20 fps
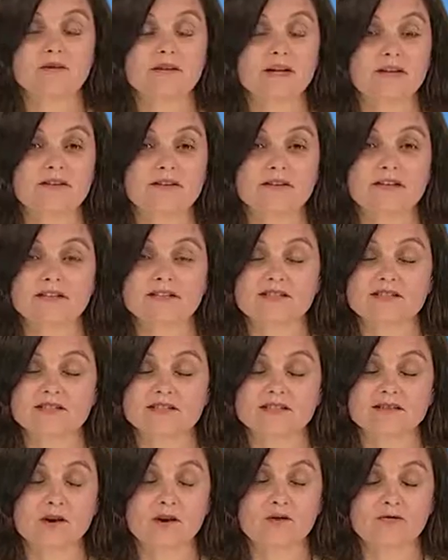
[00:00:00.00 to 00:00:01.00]
Well, I think it
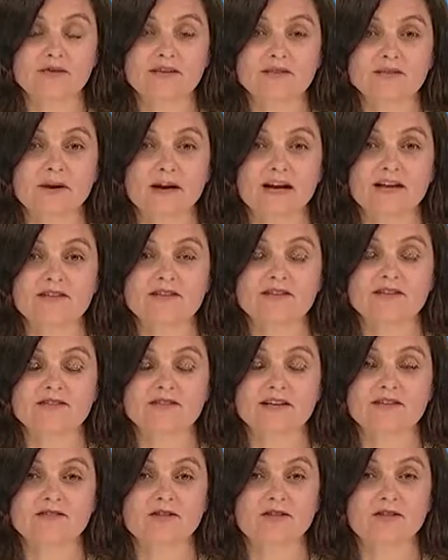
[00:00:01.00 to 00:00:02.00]
just offers
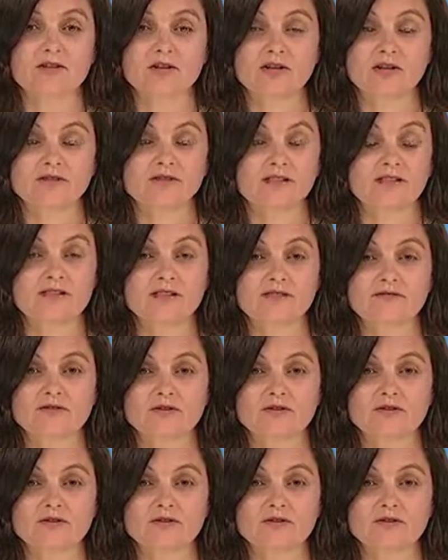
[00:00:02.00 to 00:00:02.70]
patients a sense